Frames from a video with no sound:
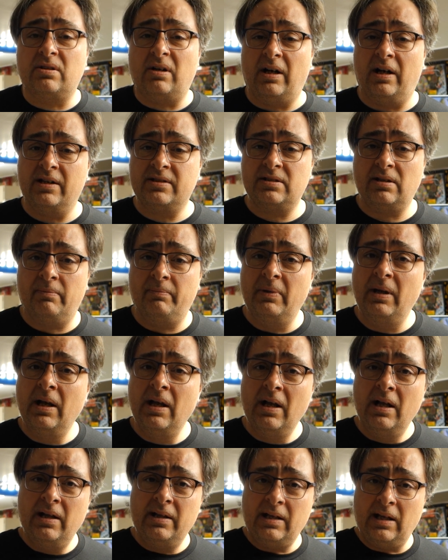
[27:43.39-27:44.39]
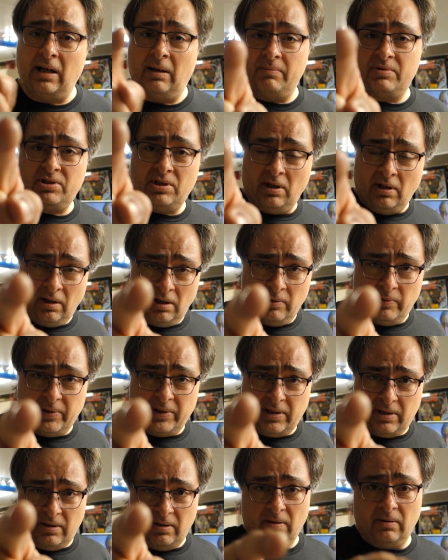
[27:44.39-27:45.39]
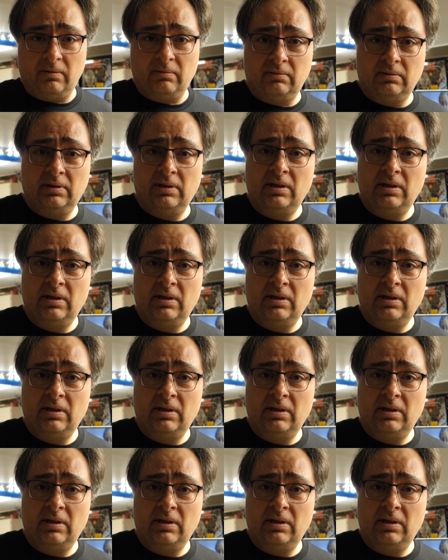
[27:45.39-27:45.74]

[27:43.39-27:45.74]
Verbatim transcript: awesome and I'm sharing it with you.